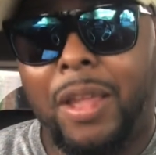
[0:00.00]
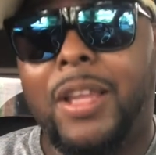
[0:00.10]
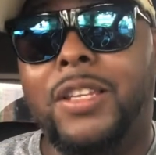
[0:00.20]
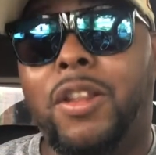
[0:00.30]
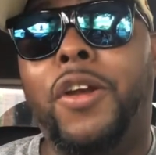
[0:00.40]

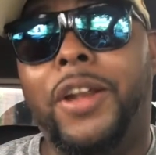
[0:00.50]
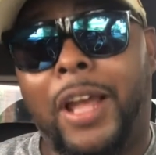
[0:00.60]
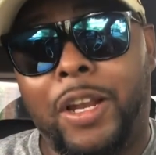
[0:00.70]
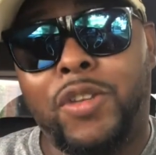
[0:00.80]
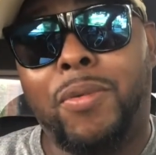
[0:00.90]
he's learning
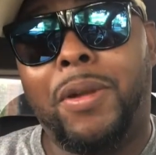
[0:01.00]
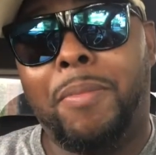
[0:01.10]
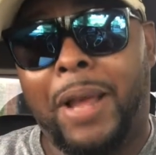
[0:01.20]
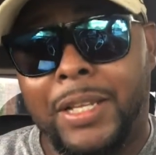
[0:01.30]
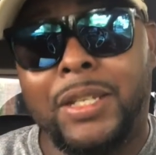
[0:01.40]
how to dribble
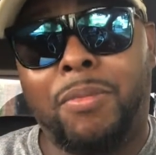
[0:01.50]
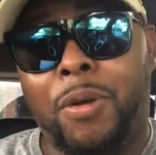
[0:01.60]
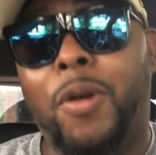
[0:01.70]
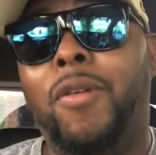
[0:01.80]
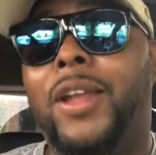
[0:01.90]
a
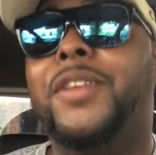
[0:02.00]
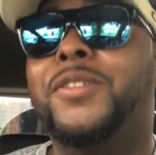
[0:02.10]
basketball already.